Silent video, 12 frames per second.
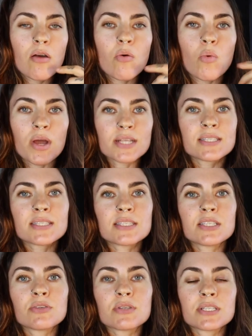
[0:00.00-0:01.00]
what is the
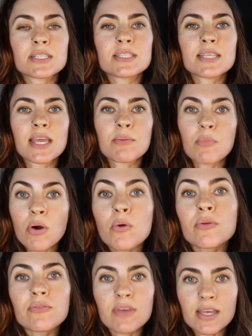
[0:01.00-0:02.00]
secret to staying
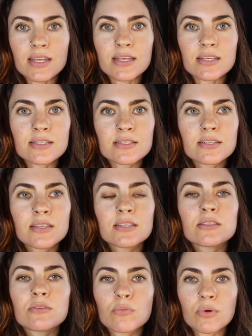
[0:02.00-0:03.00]
motivated
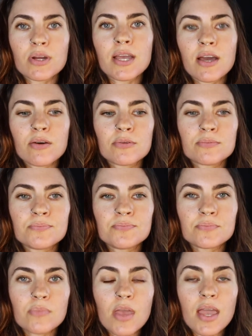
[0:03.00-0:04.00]
to work out?
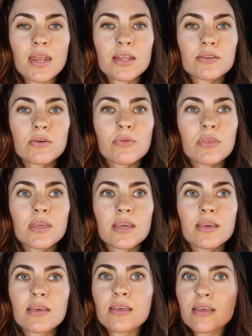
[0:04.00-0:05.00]
And I don't
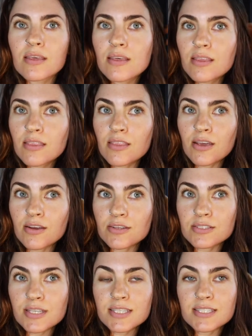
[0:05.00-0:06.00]
think
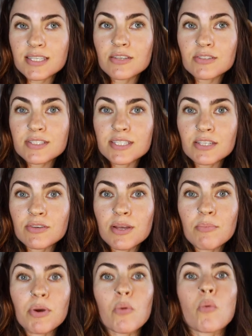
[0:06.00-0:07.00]
there's a single secret,
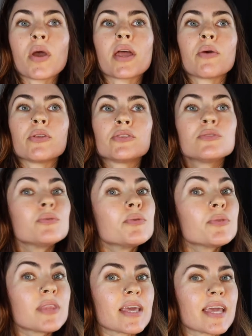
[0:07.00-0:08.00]
but what I do
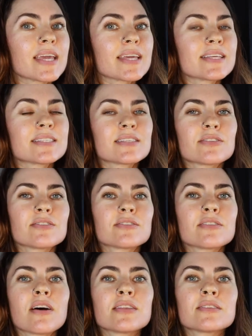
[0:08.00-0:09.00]
think is that there's
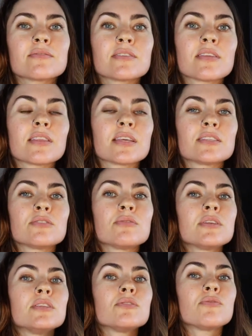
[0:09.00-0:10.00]
lots of little things you
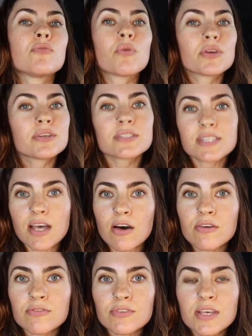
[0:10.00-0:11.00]
can do for
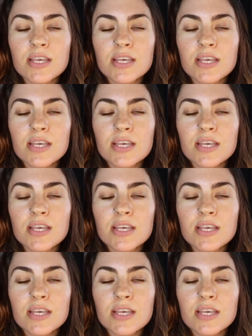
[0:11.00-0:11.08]
yourself